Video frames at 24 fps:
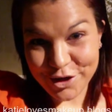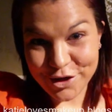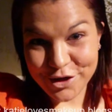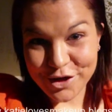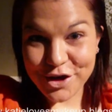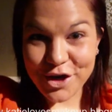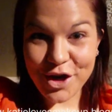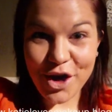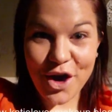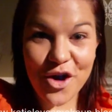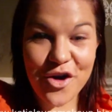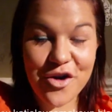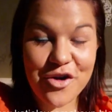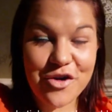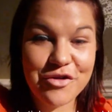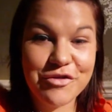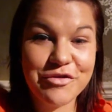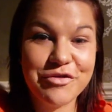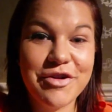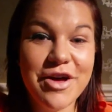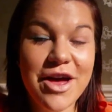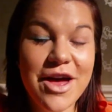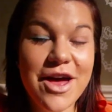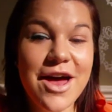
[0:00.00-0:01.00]
look of
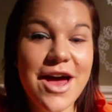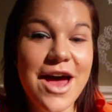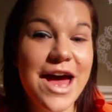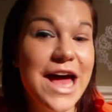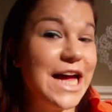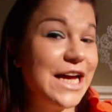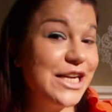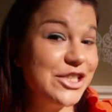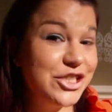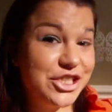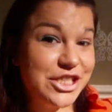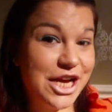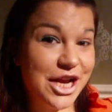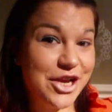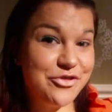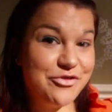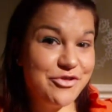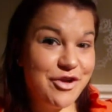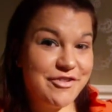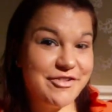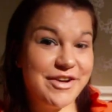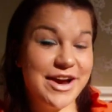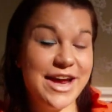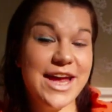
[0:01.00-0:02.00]

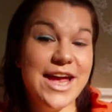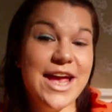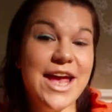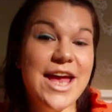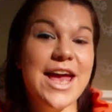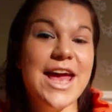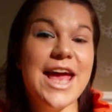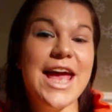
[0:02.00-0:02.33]
January.